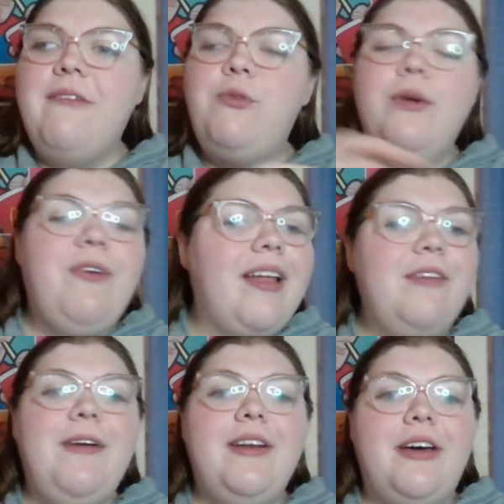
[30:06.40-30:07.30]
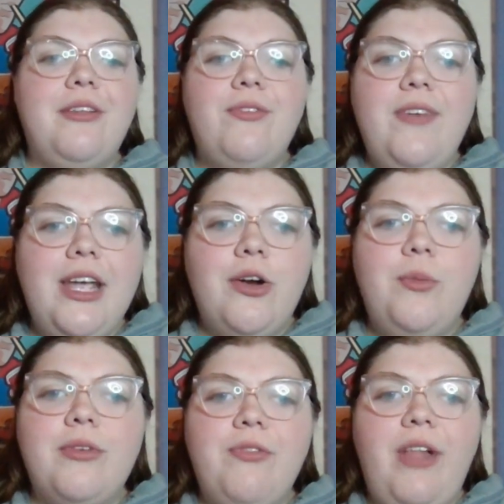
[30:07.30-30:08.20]
We finally found out his fear
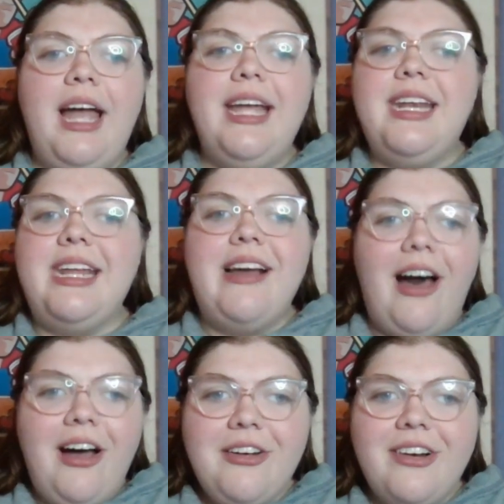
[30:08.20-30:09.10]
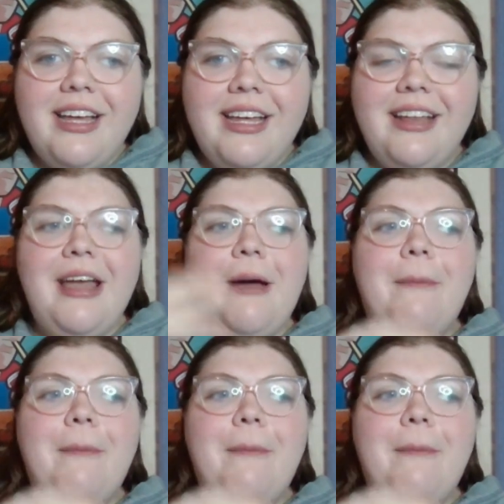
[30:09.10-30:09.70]
was flying and he conquered it.